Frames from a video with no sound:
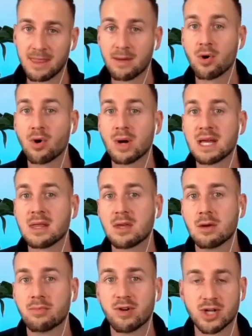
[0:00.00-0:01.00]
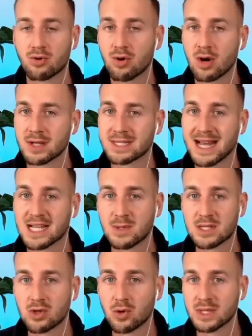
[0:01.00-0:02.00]
the more ETH you bridge across, as we
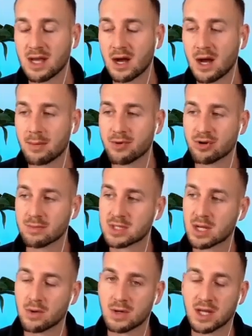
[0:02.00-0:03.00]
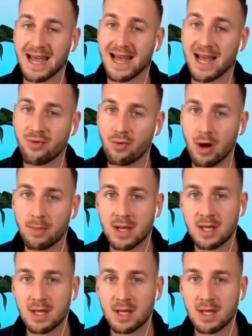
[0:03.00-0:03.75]
saw with the Arbitrum token airdrop,